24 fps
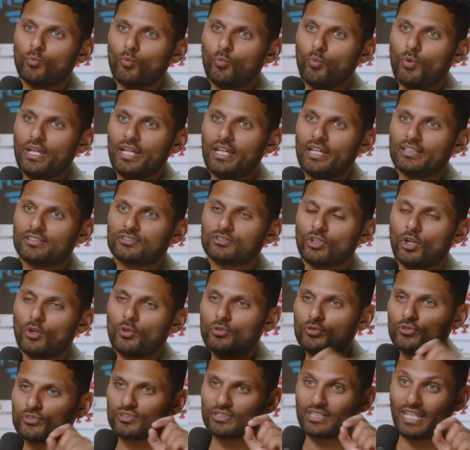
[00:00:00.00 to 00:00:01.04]
we're
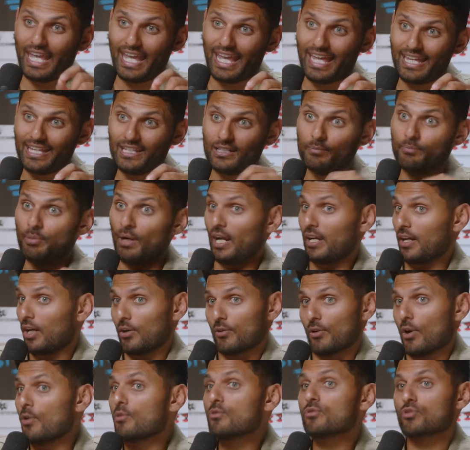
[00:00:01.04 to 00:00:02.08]
so scared by
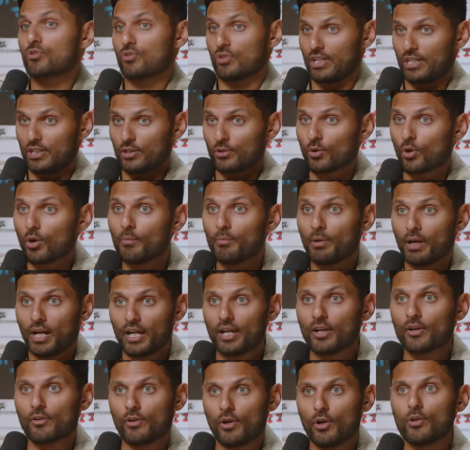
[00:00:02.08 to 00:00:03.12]
our own trigger or by
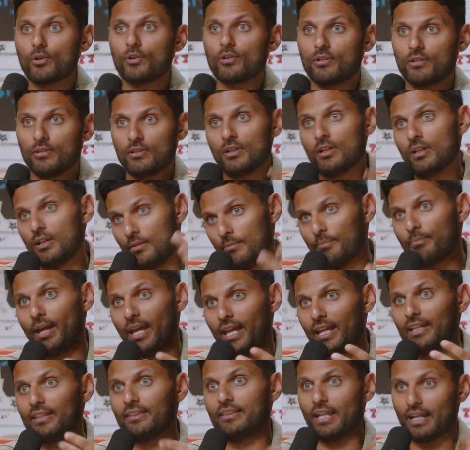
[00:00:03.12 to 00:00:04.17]
our own
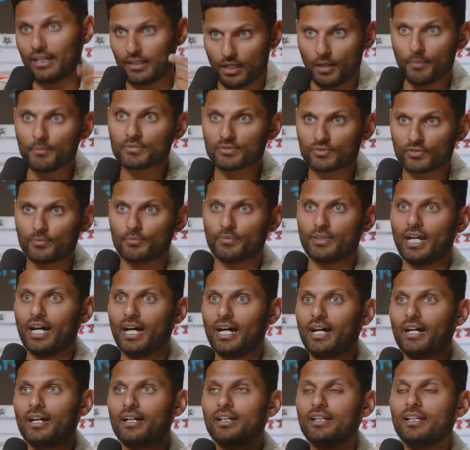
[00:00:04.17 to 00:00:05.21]
pain that comes from
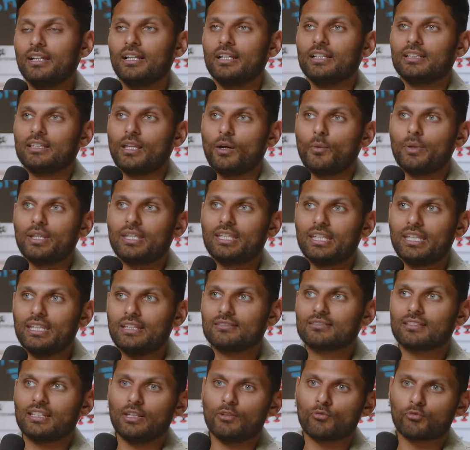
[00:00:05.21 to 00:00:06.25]
that, that we can
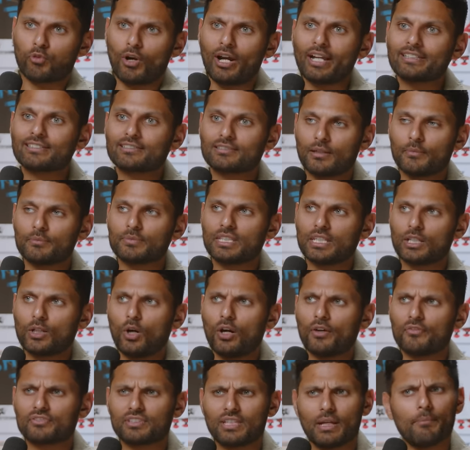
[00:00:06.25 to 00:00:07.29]
easily write something
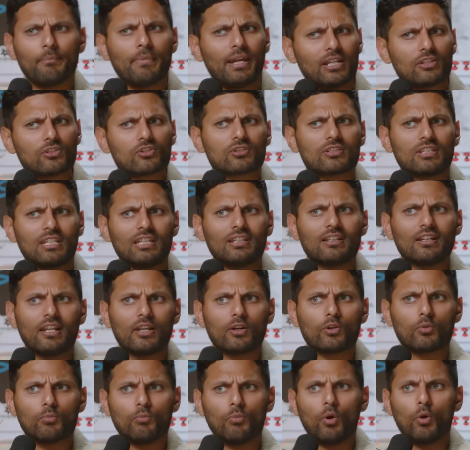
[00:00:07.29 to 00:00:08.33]
off that may just need a
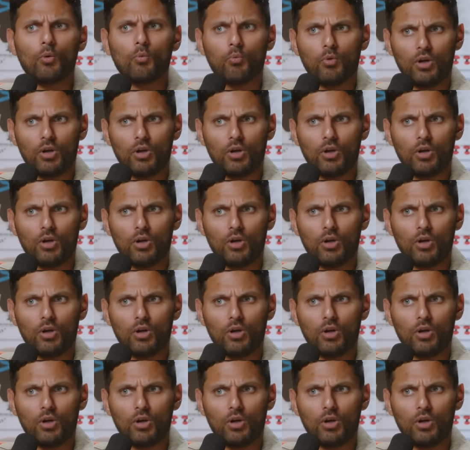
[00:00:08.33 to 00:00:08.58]
little more